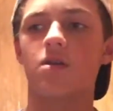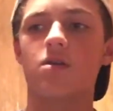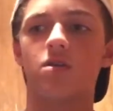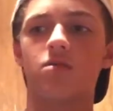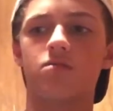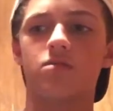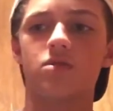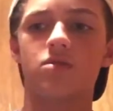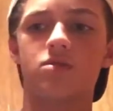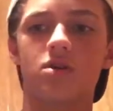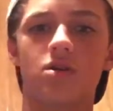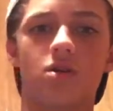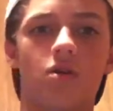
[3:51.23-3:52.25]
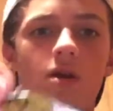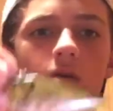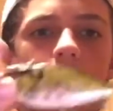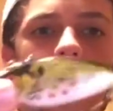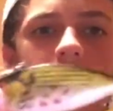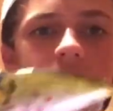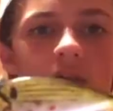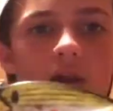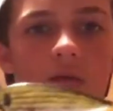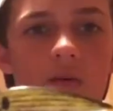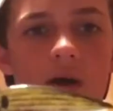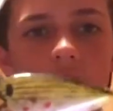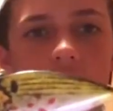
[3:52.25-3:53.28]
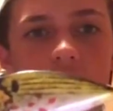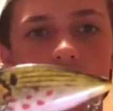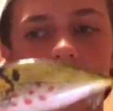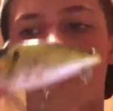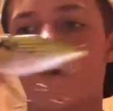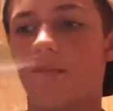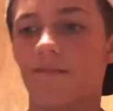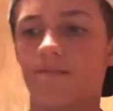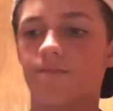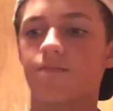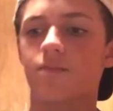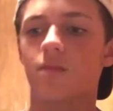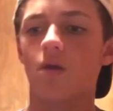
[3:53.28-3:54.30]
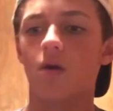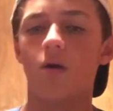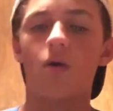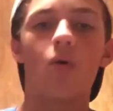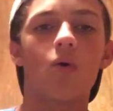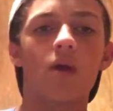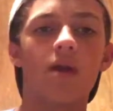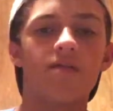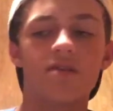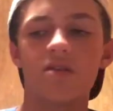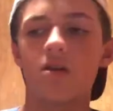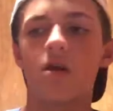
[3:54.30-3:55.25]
You can use other crankbaits like a rattle trap, or even,